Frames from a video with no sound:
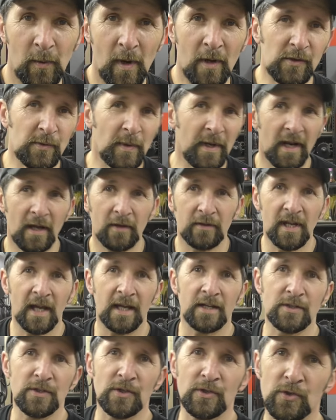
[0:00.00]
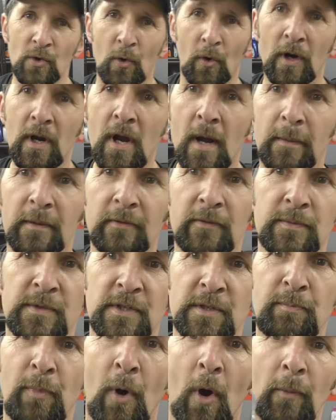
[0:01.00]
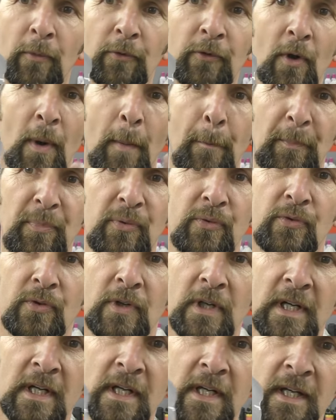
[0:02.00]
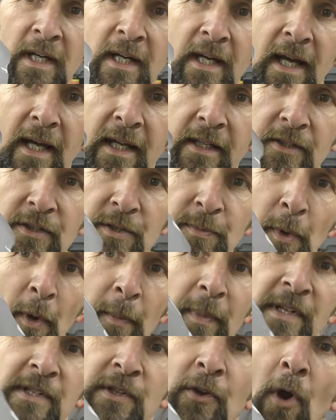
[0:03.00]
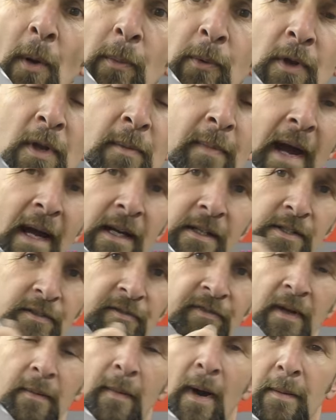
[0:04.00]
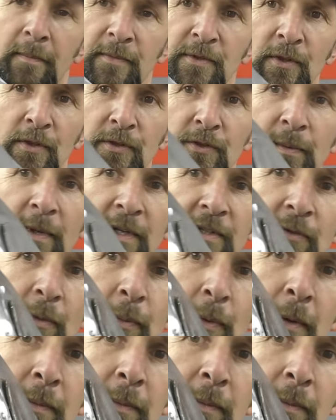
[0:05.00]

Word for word: the welds went okay. As you saw, a couple of them just popped through and you just put a piece of copper on the back, just fill them up, it's not too much of a